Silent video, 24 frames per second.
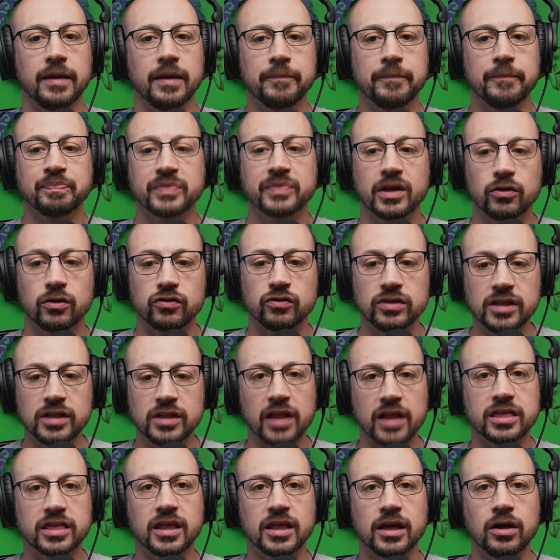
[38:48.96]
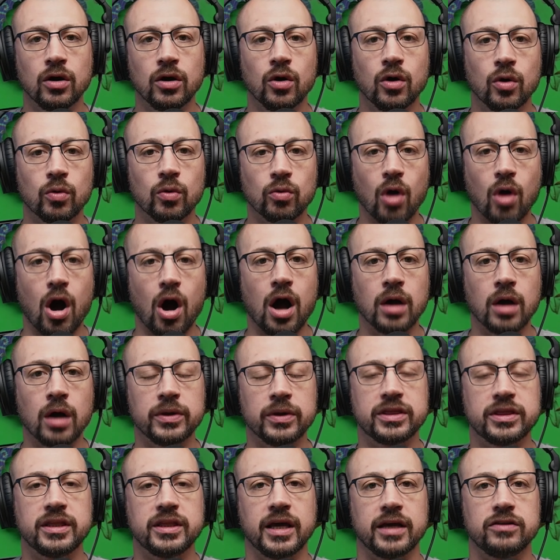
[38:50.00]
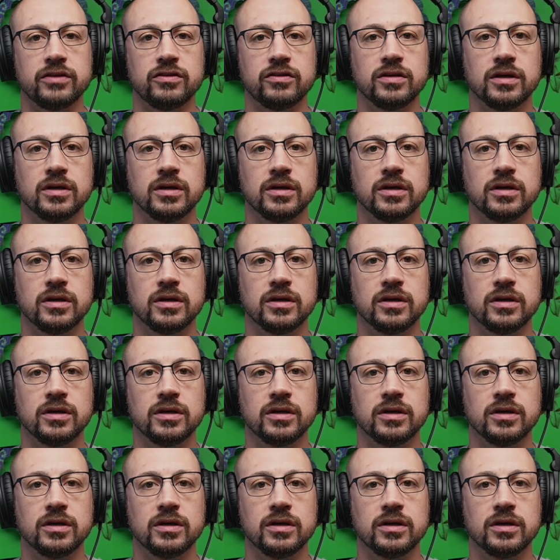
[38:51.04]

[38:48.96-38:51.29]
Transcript: There's nothing wrong with it.